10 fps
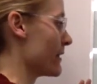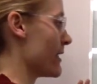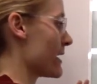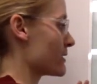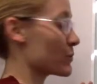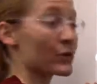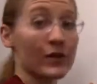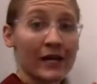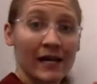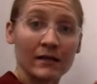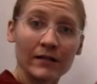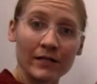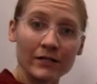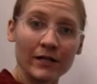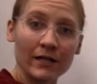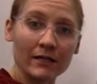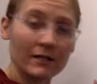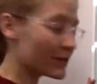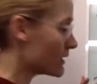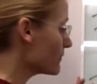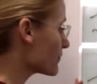that we're looking at electronegativity.